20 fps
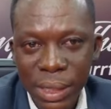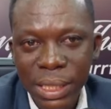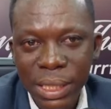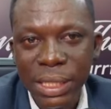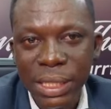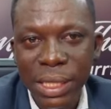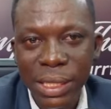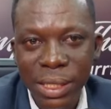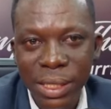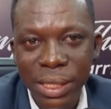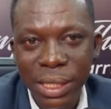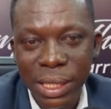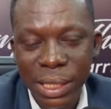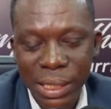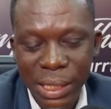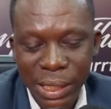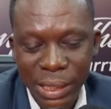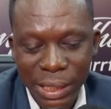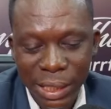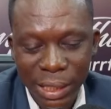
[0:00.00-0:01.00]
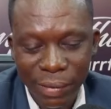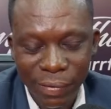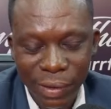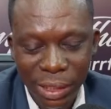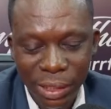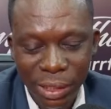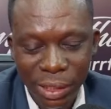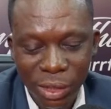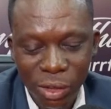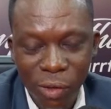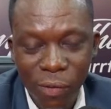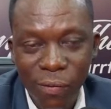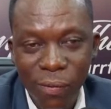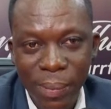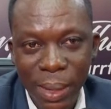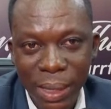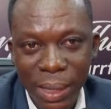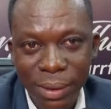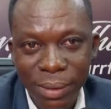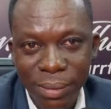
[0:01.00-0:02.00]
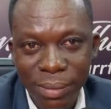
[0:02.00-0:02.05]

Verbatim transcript: I see. He's, he's a very tough man.